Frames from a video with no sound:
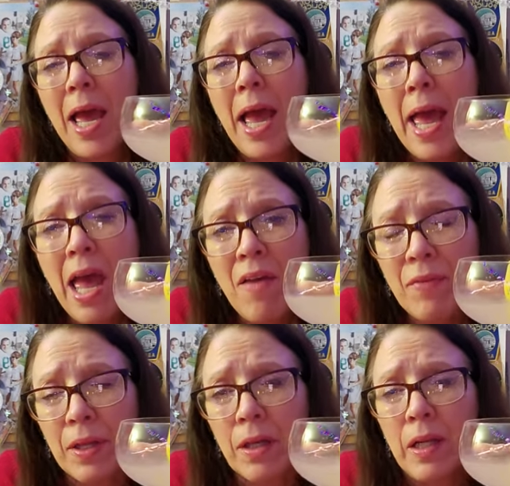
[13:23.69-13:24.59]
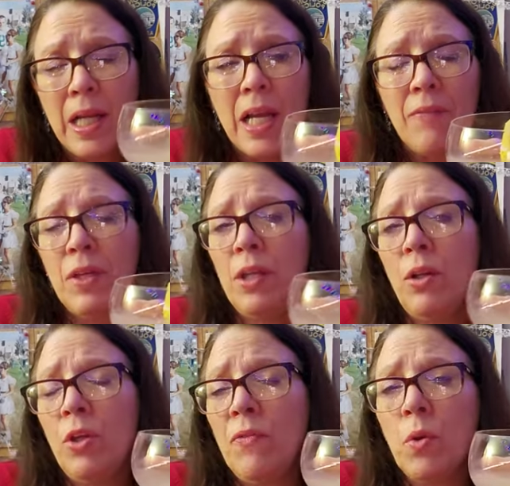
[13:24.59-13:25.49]
Heaven. If you,
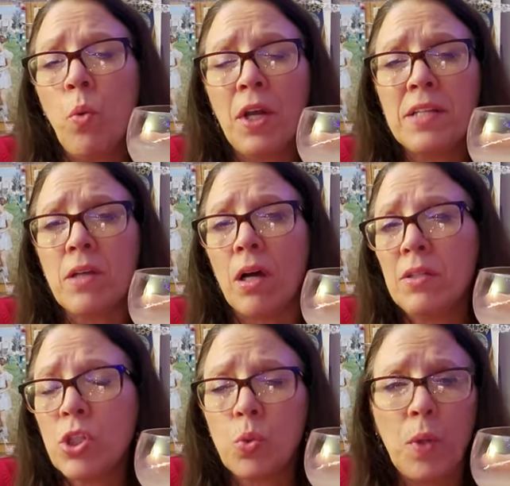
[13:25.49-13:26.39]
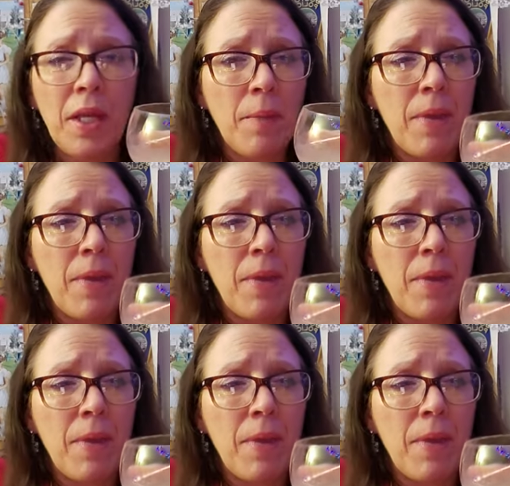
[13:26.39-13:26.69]
did, if you wanted to unsweet it,